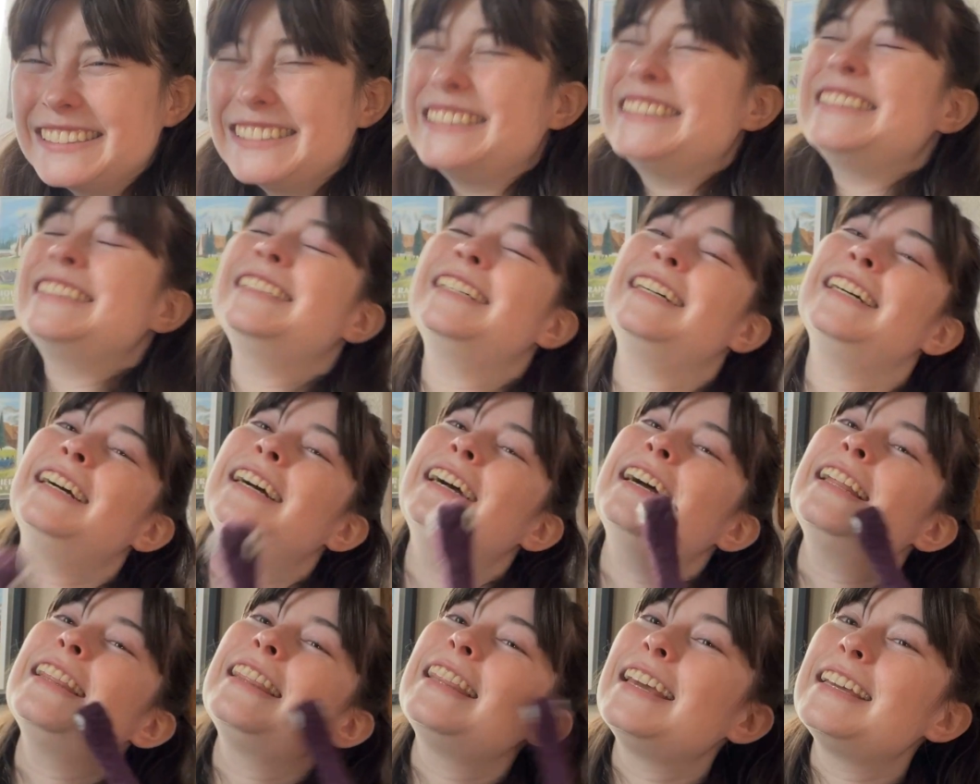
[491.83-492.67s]
bloop.
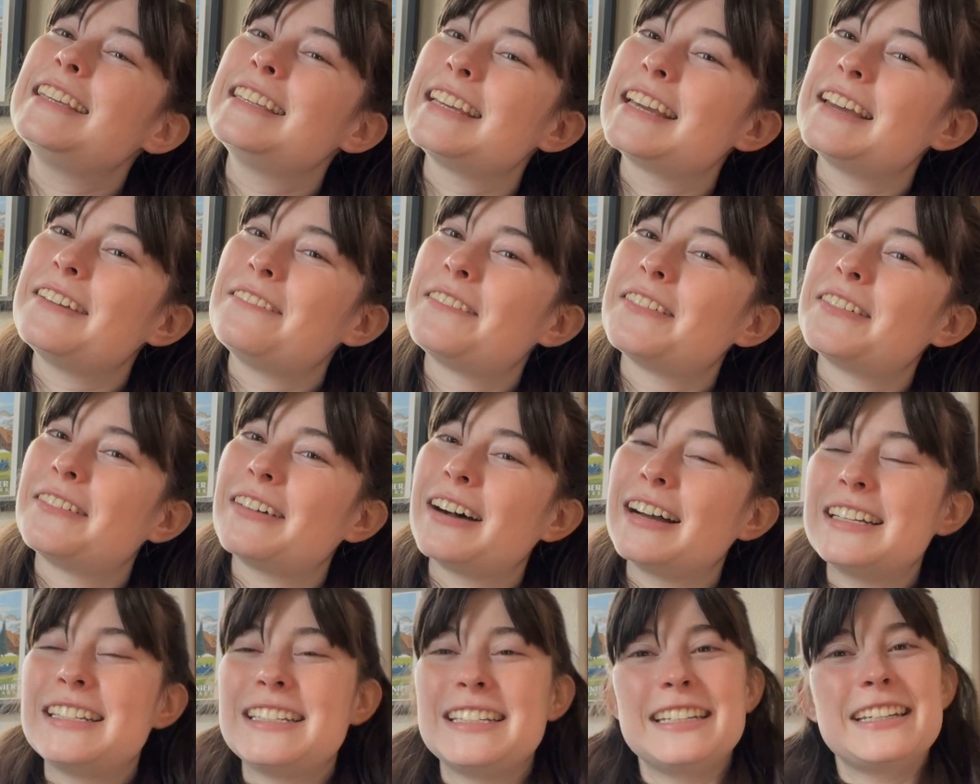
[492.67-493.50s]
Thanks again for
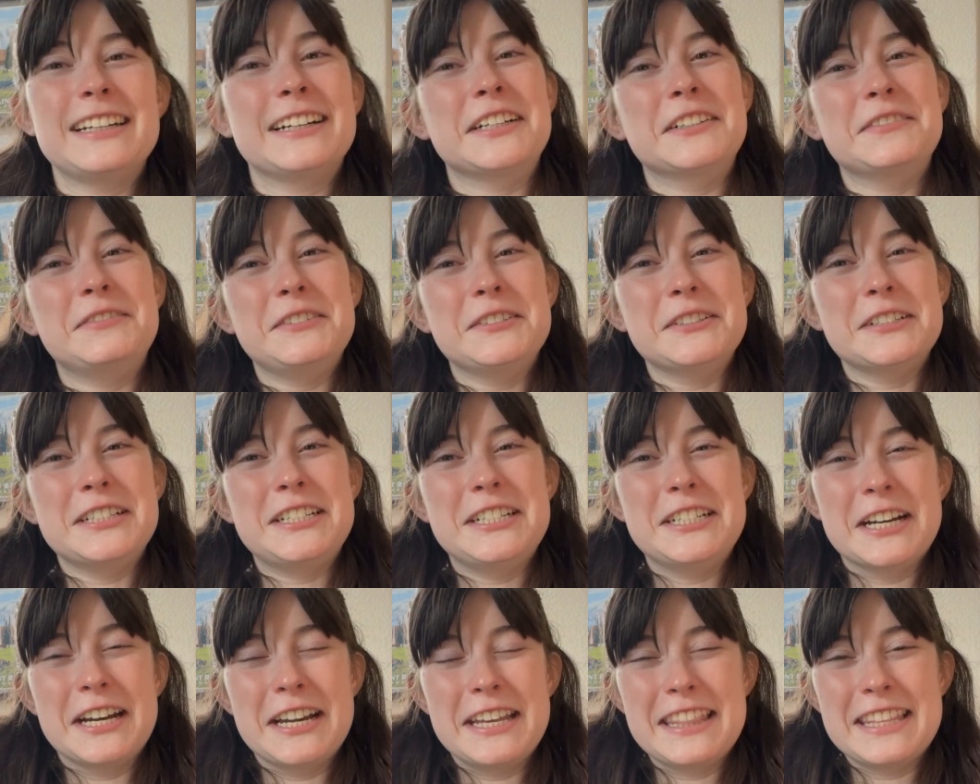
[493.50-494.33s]
watching. Hope you
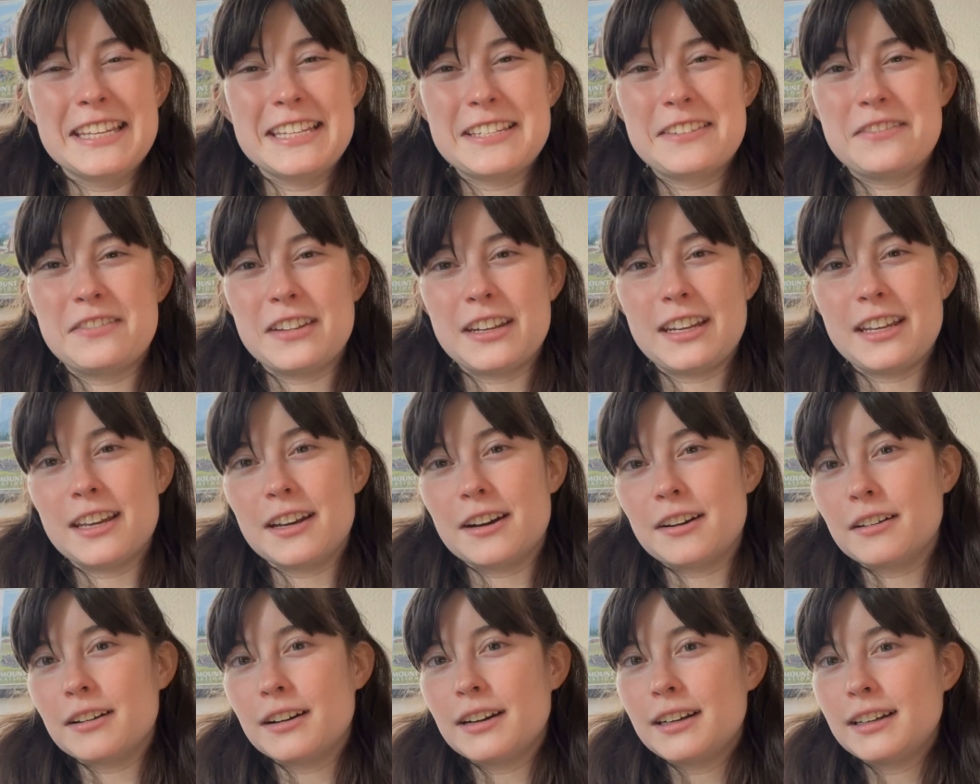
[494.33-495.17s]
enjoyed this
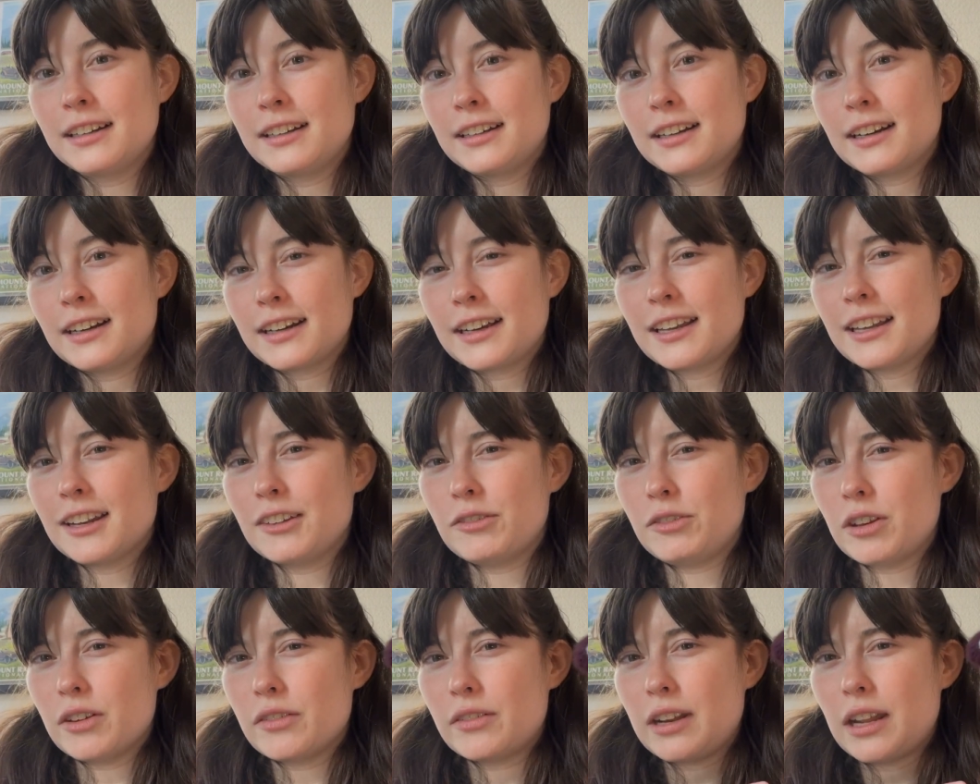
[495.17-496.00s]
video. Again,
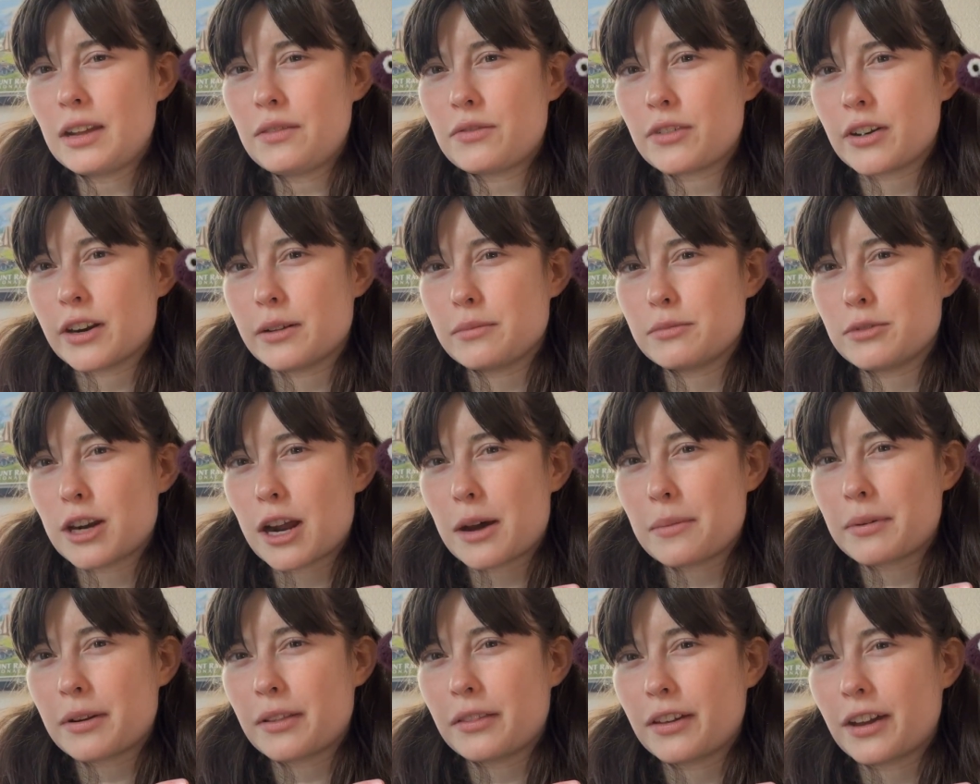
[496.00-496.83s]
if you have a name for him,
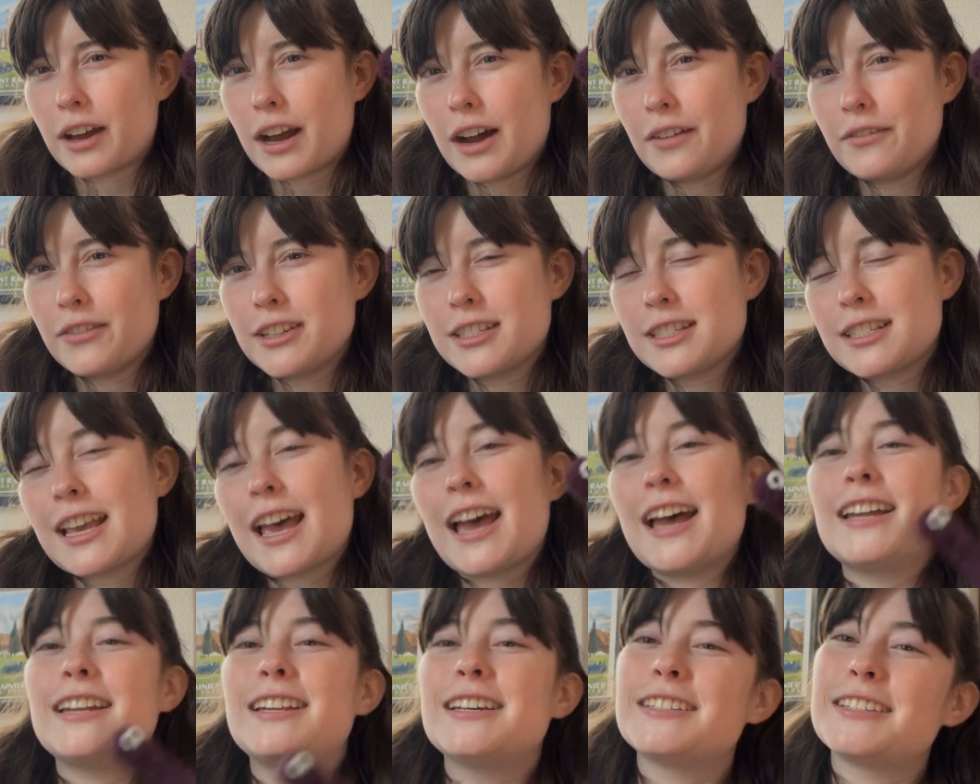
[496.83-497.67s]
drop it in the comments.
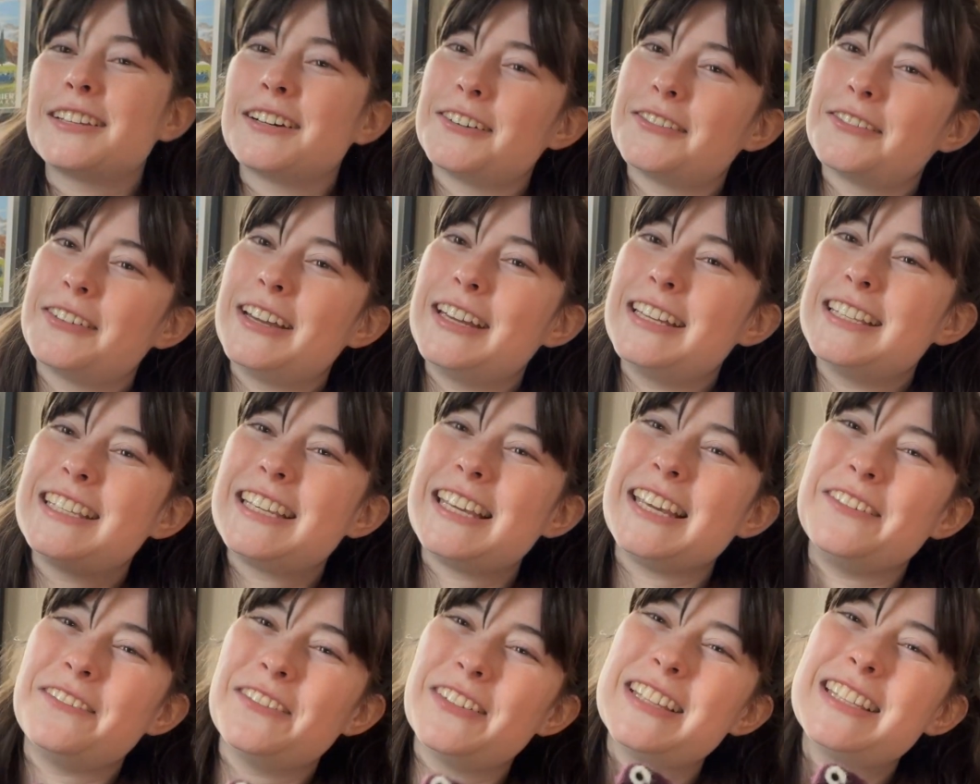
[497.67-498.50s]
And as always,
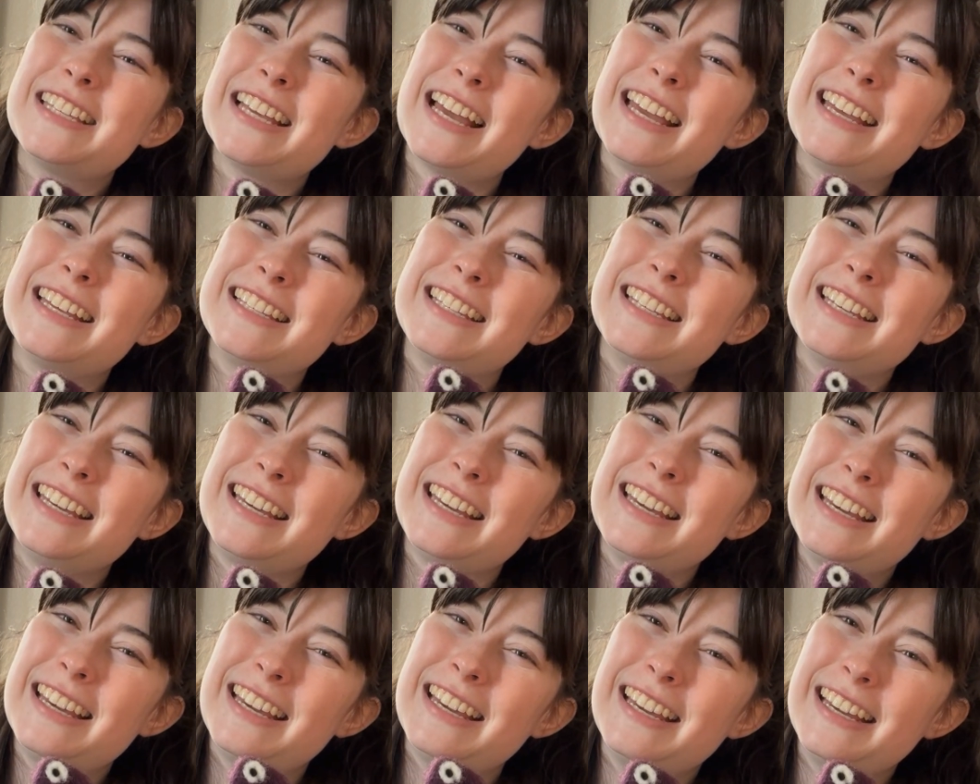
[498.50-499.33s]
keep it
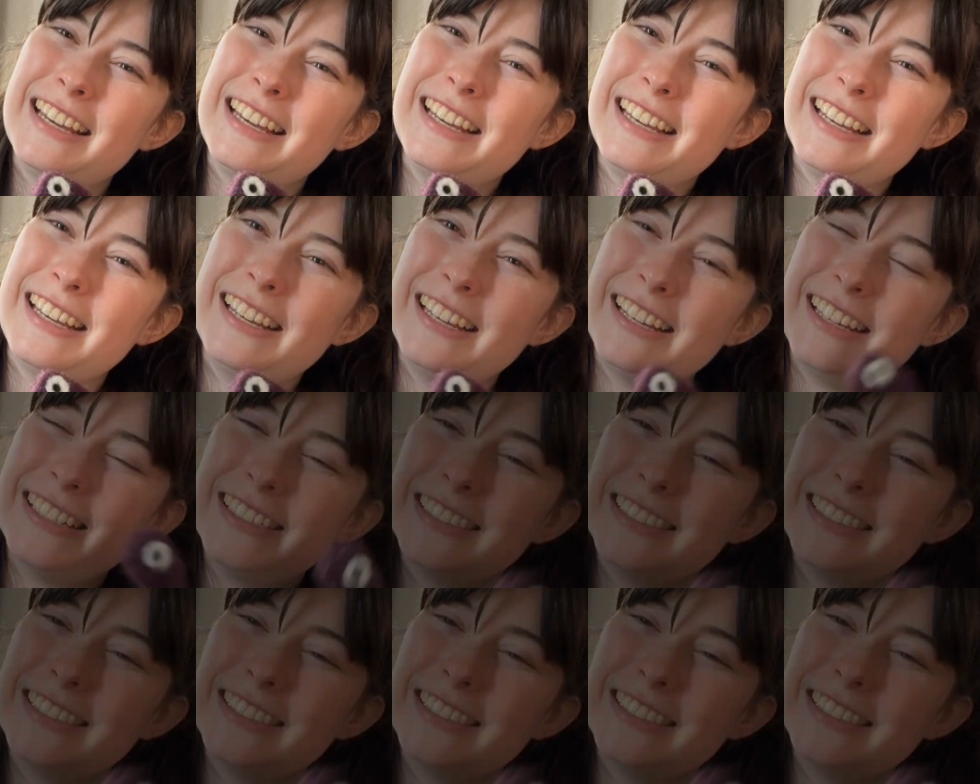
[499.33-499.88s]
sciencey.